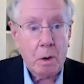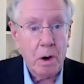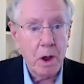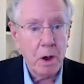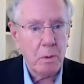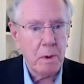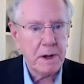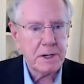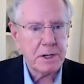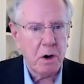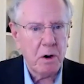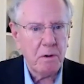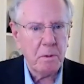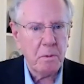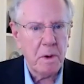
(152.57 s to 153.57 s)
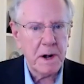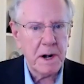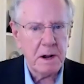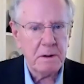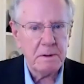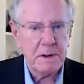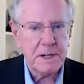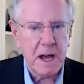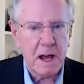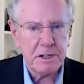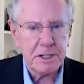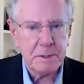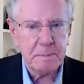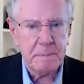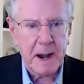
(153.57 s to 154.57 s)
Oil went to over
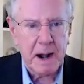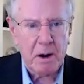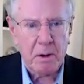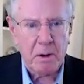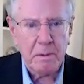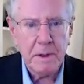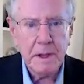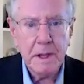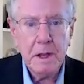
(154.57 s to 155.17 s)
$100 a barrel.